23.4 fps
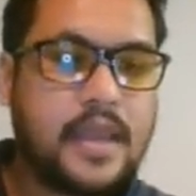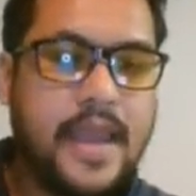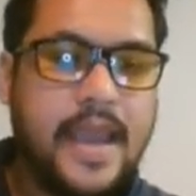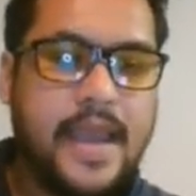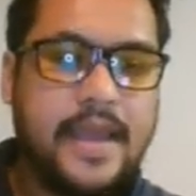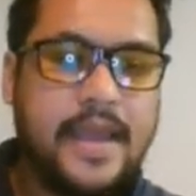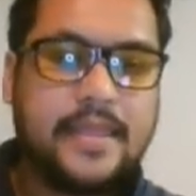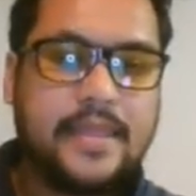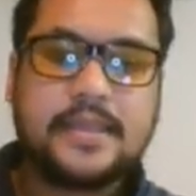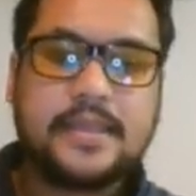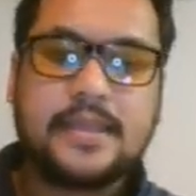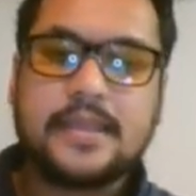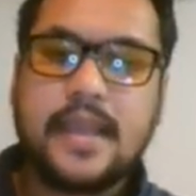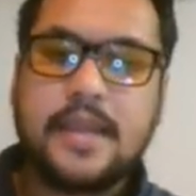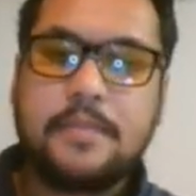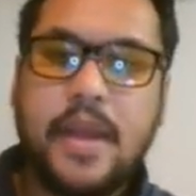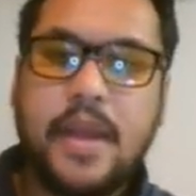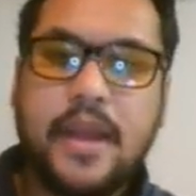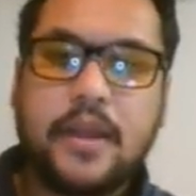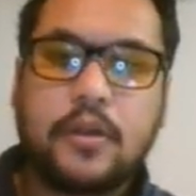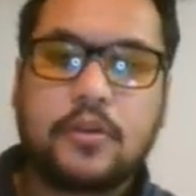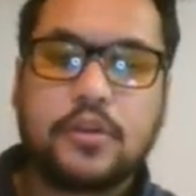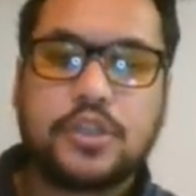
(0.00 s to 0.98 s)
and this is a
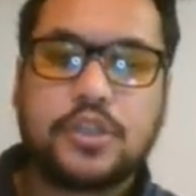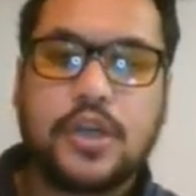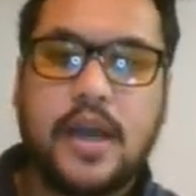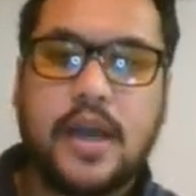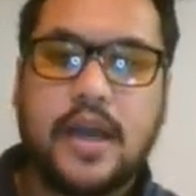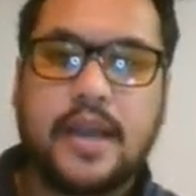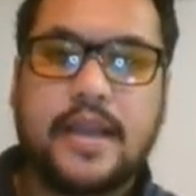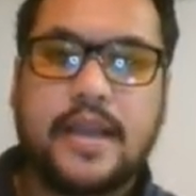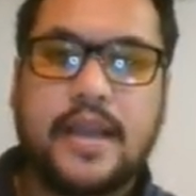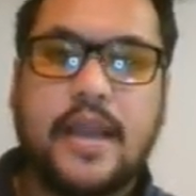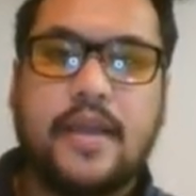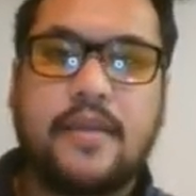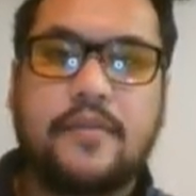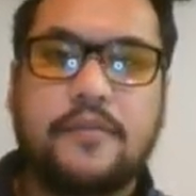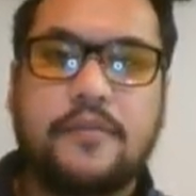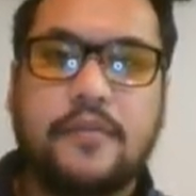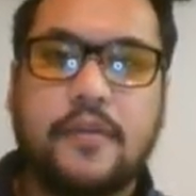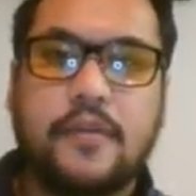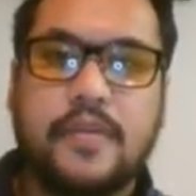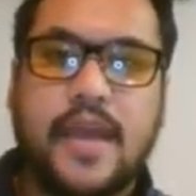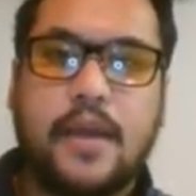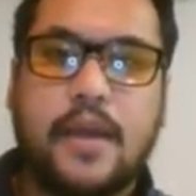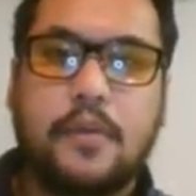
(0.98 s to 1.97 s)
micro shot again
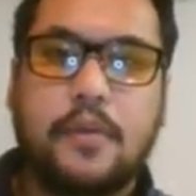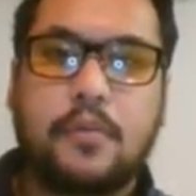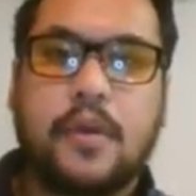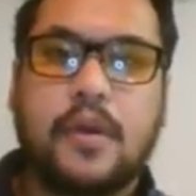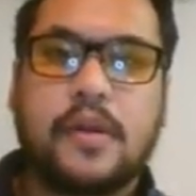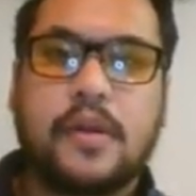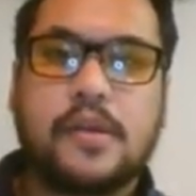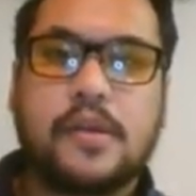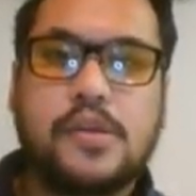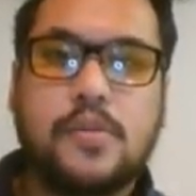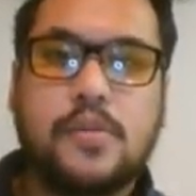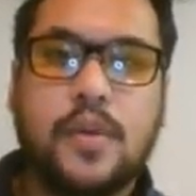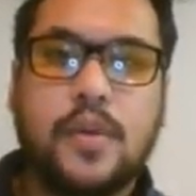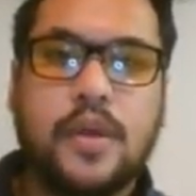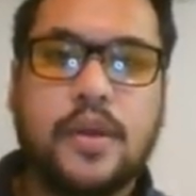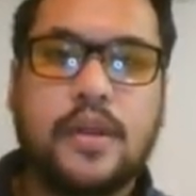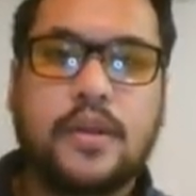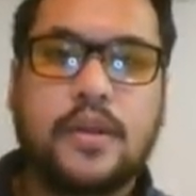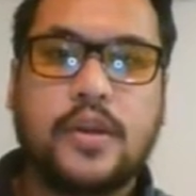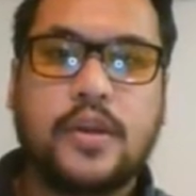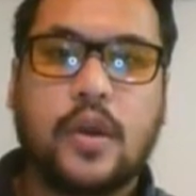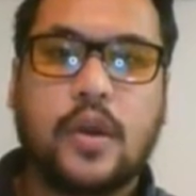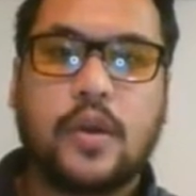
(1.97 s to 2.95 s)
for that, where you put
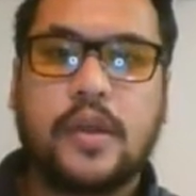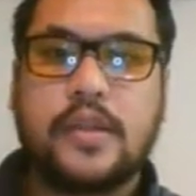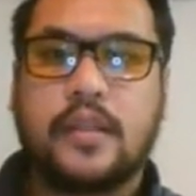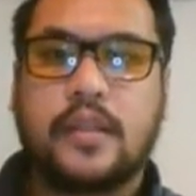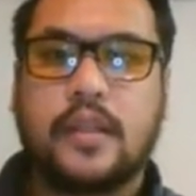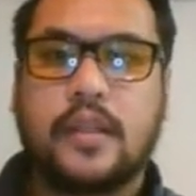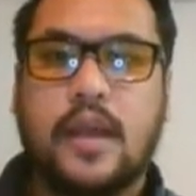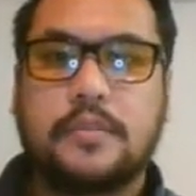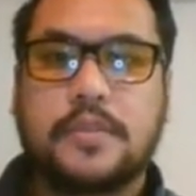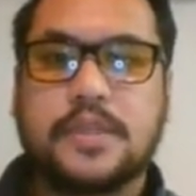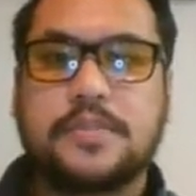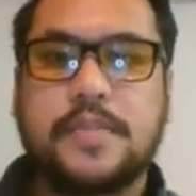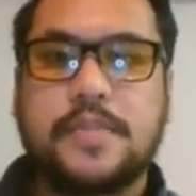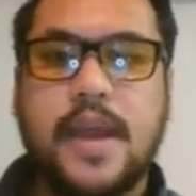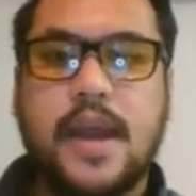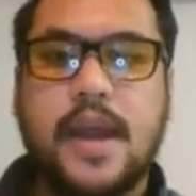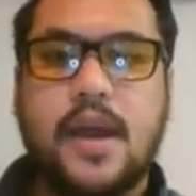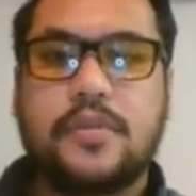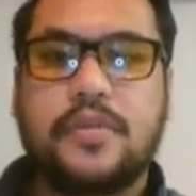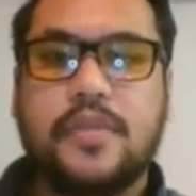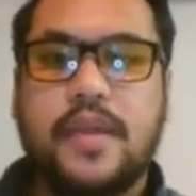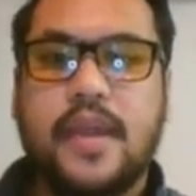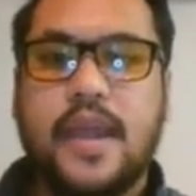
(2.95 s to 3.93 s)
a dart in the llama's
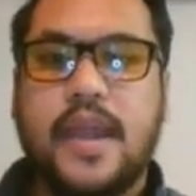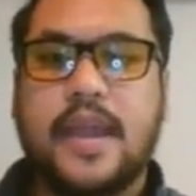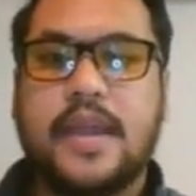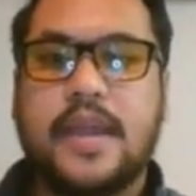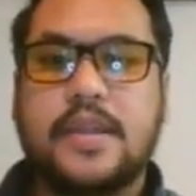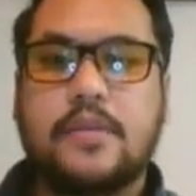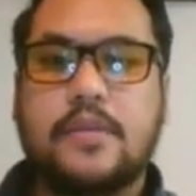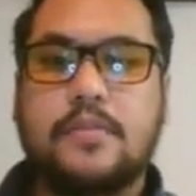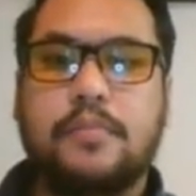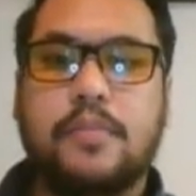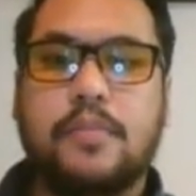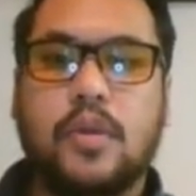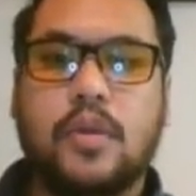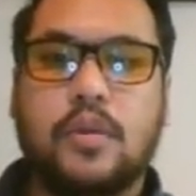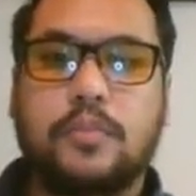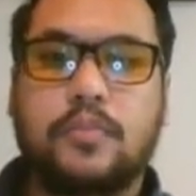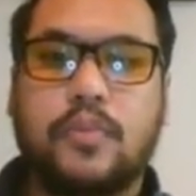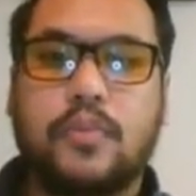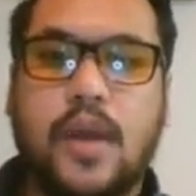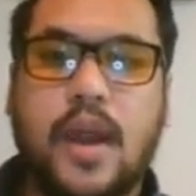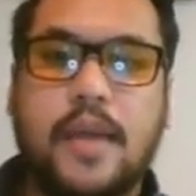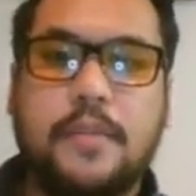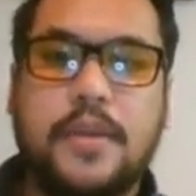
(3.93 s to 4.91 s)
mouth and you pull
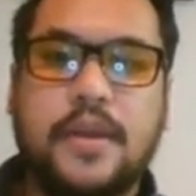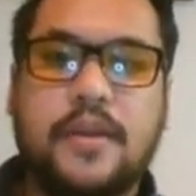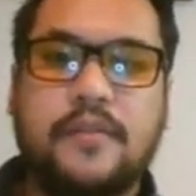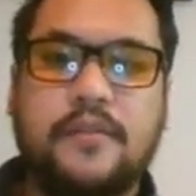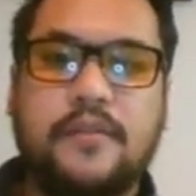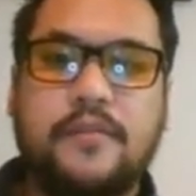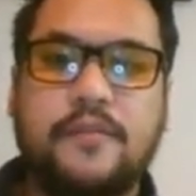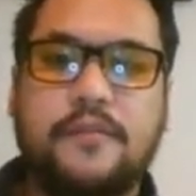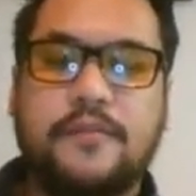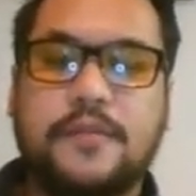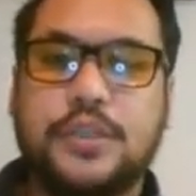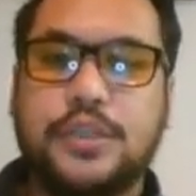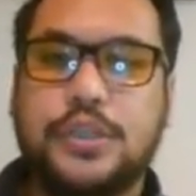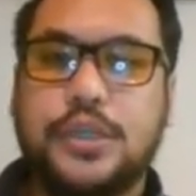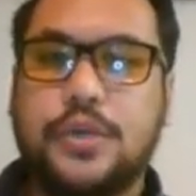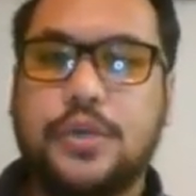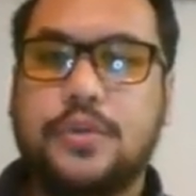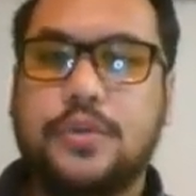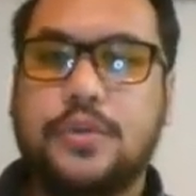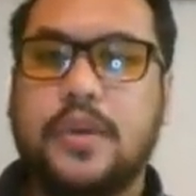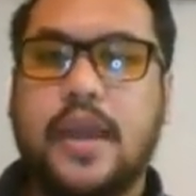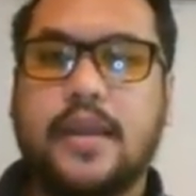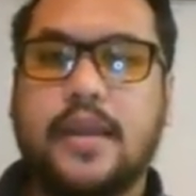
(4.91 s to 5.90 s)
prime and
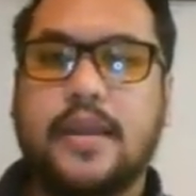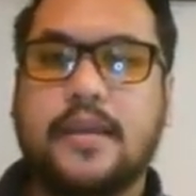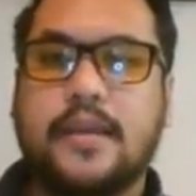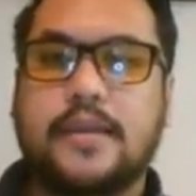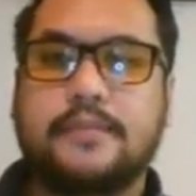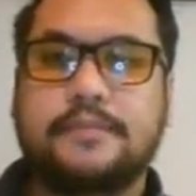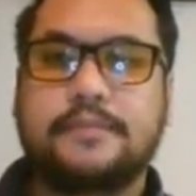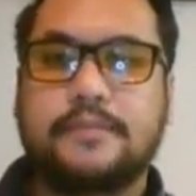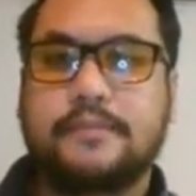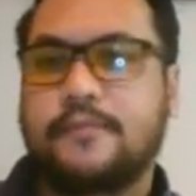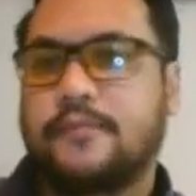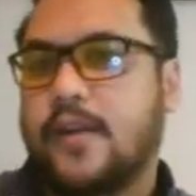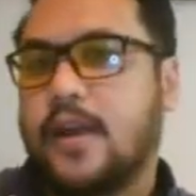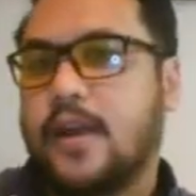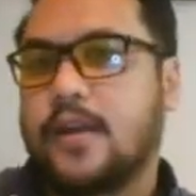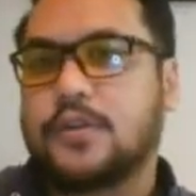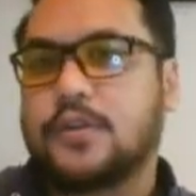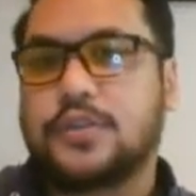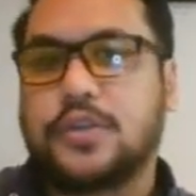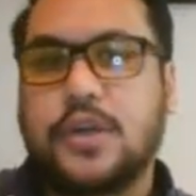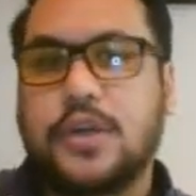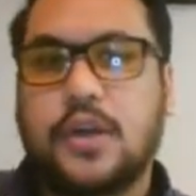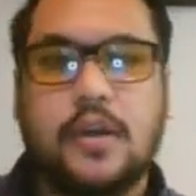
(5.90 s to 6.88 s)
shoot, and it
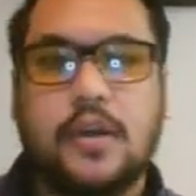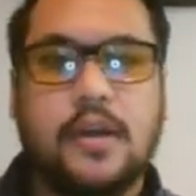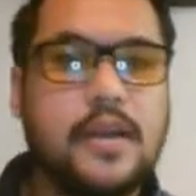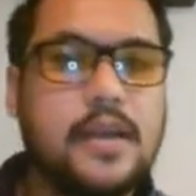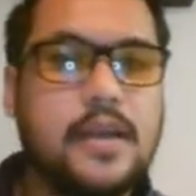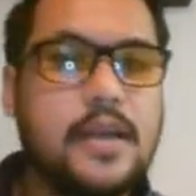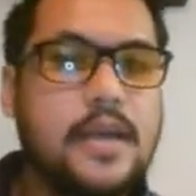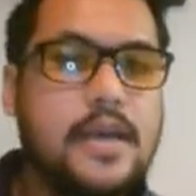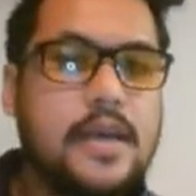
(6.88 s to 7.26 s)
fires a dart.